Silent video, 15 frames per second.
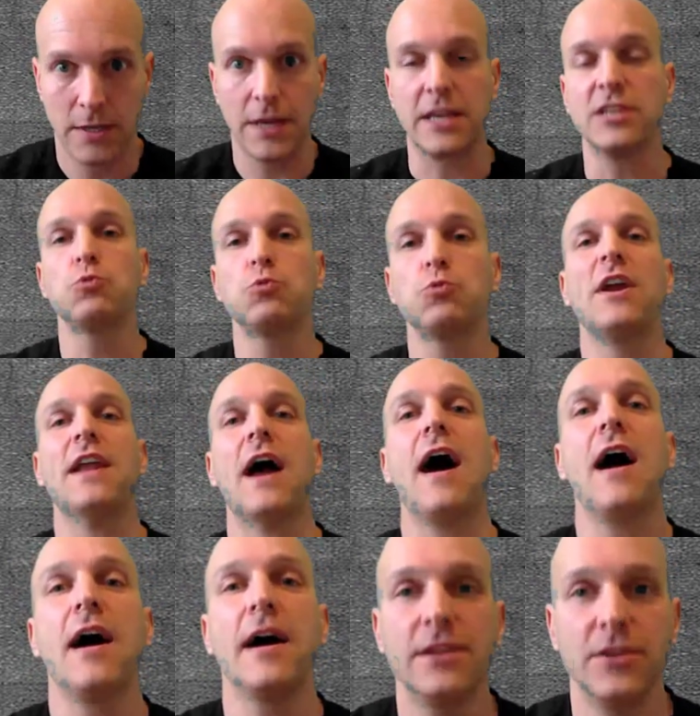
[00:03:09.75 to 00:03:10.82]
Like it's when
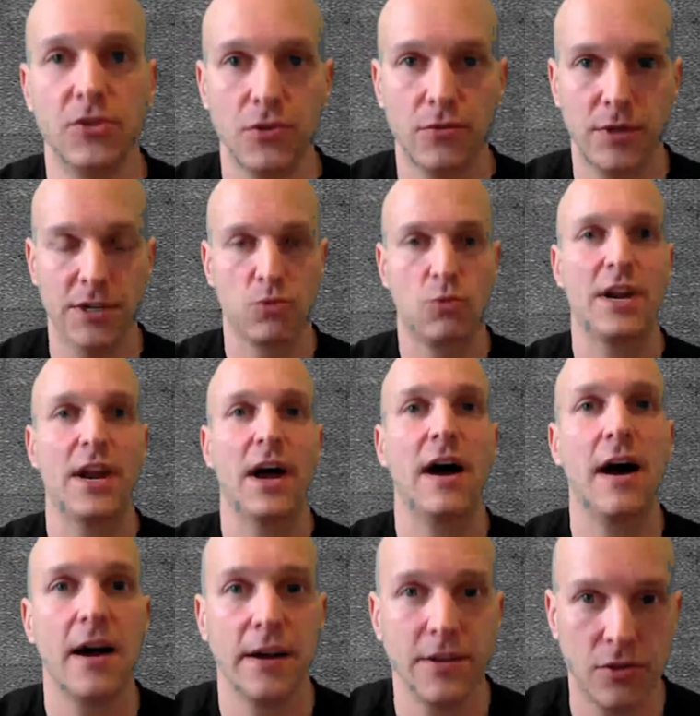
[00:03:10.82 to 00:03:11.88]
I do this, when
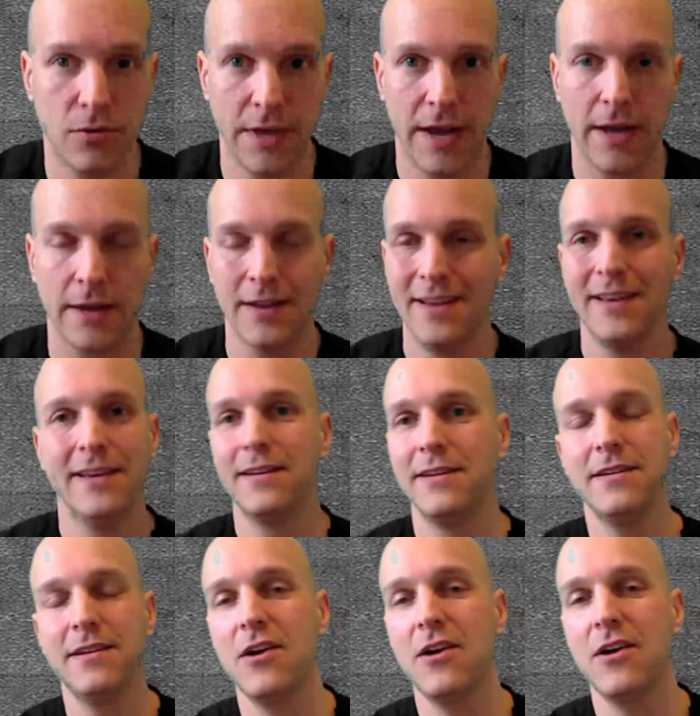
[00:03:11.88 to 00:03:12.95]
I do that.
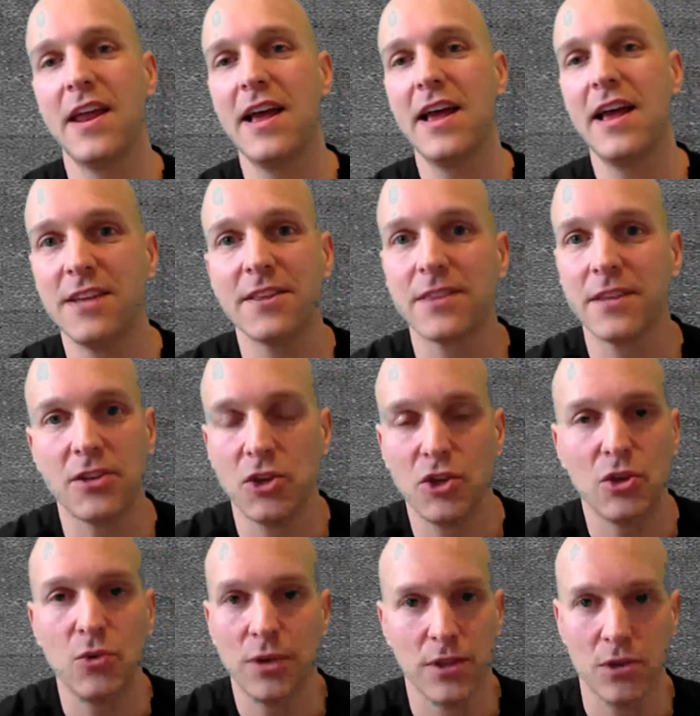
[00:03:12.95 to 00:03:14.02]
No, it has nothing to
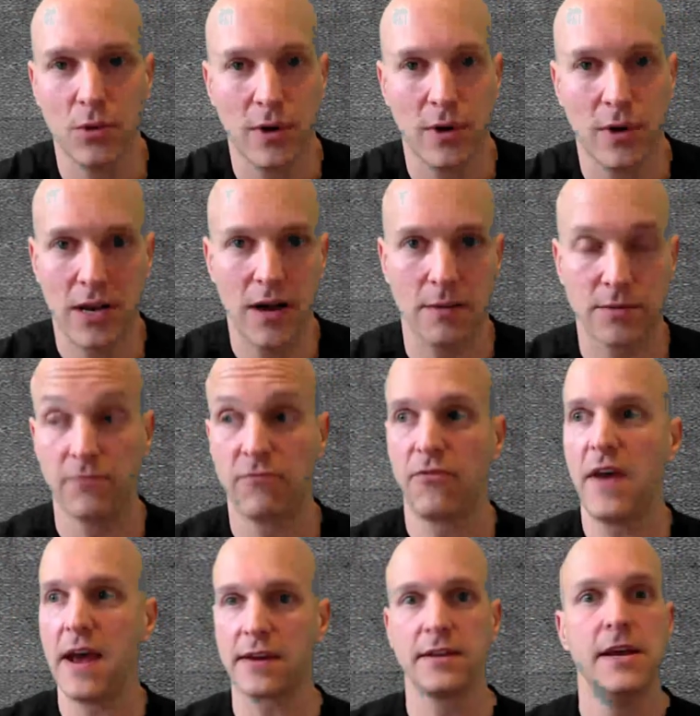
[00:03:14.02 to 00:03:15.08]
do with you at times. In
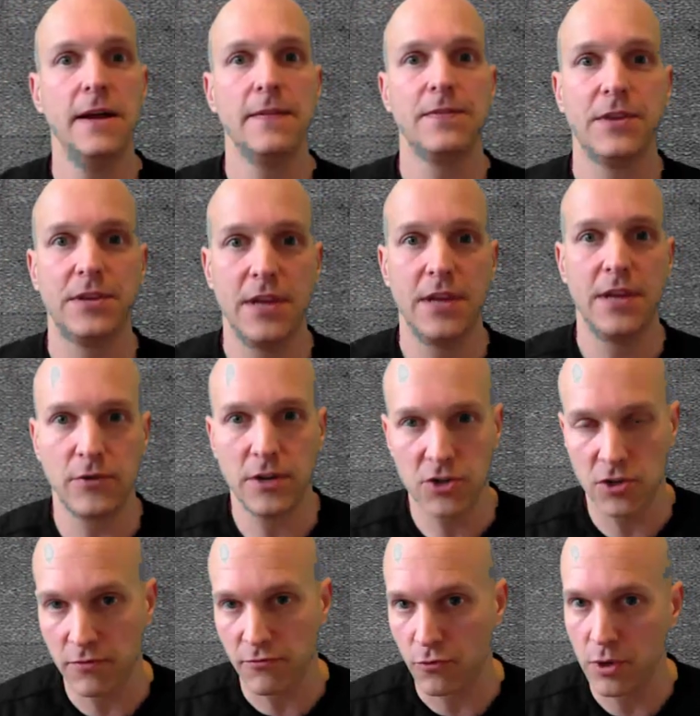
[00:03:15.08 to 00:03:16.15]
fact, the
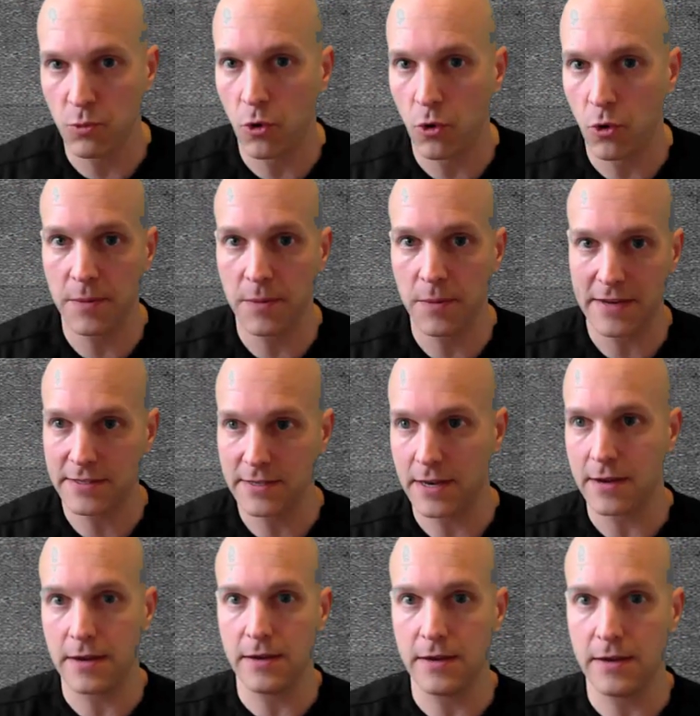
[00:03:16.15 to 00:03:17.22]
definition of reward and
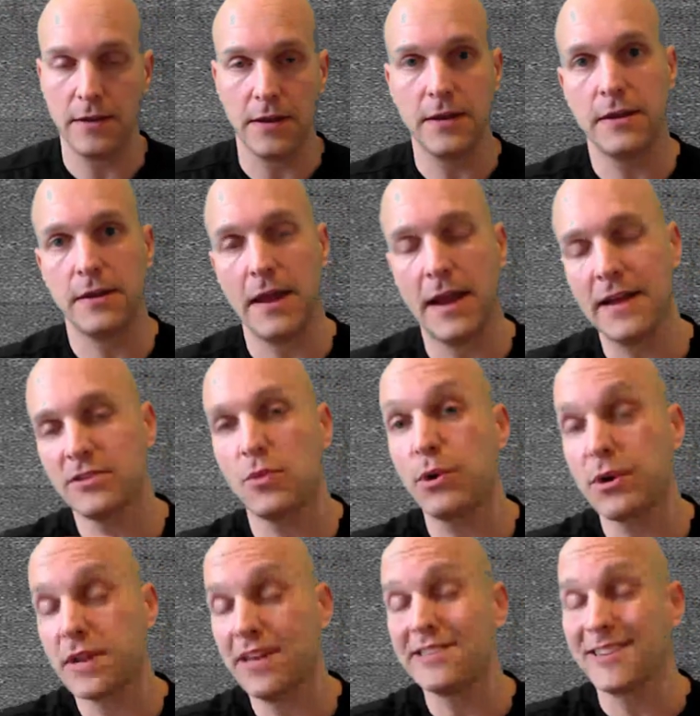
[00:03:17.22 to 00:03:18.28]
as it
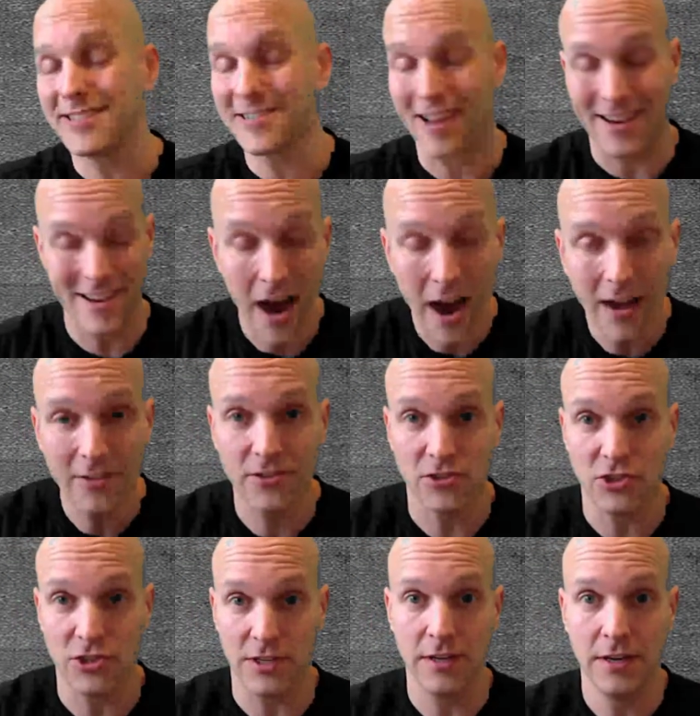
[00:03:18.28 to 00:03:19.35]
pertains to
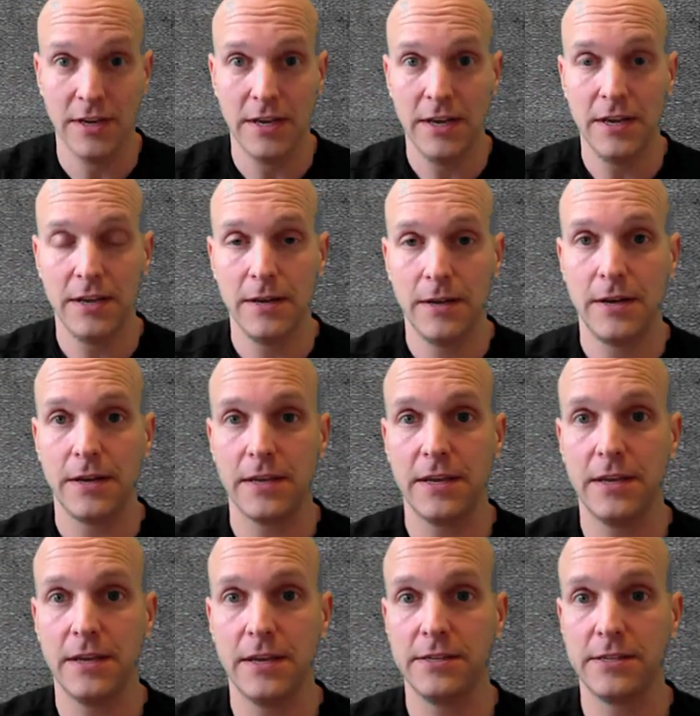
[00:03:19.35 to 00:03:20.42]
psychology
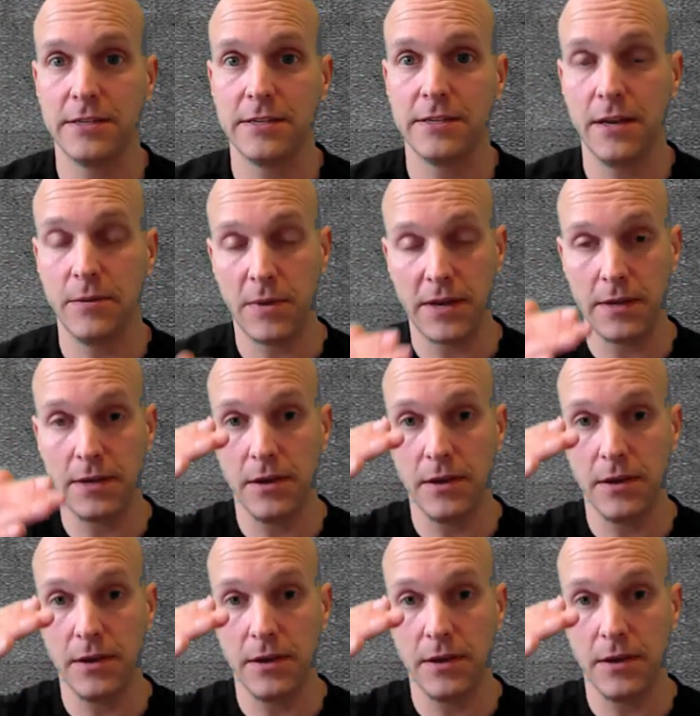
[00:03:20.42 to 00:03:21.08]
is in